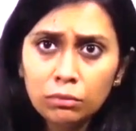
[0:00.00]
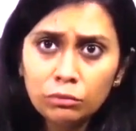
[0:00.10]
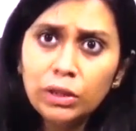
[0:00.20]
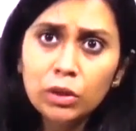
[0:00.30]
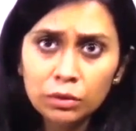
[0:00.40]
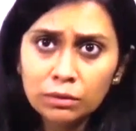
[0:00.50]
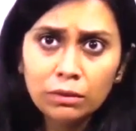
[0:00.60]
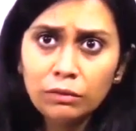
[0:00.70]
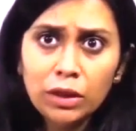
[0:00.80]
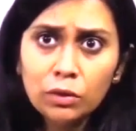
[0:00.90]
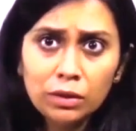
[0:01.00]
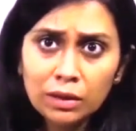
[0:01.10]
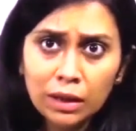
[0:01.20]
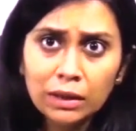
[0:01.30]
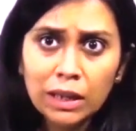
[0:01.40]
We use
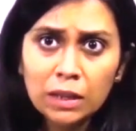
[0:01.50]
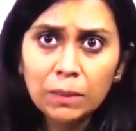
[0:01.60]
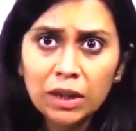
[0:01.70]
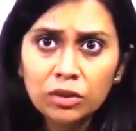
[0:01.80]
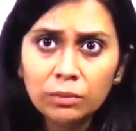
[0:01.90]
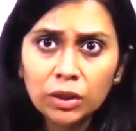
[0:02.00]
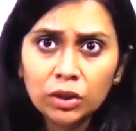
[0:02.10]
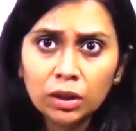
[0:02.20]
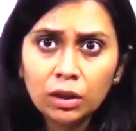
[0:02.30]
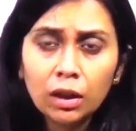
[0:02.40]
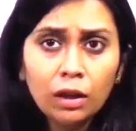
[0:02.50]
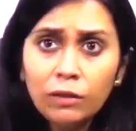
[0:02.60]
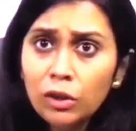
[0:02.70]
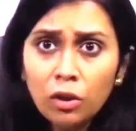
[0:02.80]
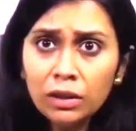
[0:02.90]
in the inspiratory mixture.
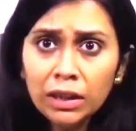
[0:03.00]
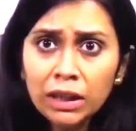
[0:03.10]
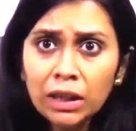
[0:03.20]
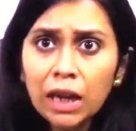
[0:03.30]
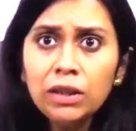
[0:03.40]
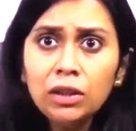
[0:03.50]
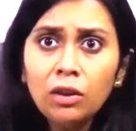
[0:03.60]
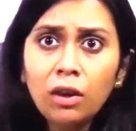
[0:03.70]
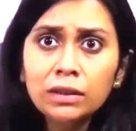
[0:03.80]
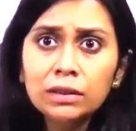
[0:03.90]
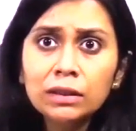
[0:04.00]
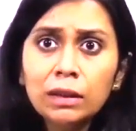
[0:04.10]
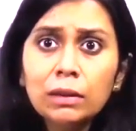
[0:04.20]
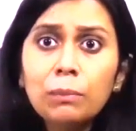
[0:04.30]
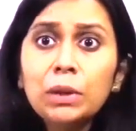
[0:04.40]
We don't need internox,
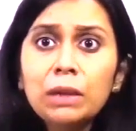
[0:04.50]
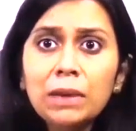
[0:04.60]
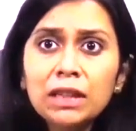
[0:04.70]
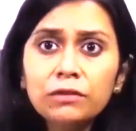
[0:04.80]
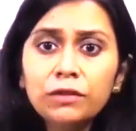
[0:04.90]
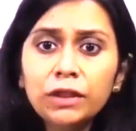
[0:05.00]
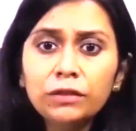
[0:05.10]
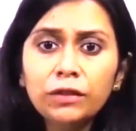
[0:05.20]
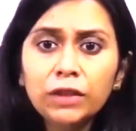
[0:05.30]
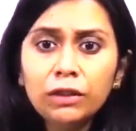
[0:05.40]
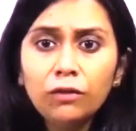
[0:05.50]
the pre-mixed 50-50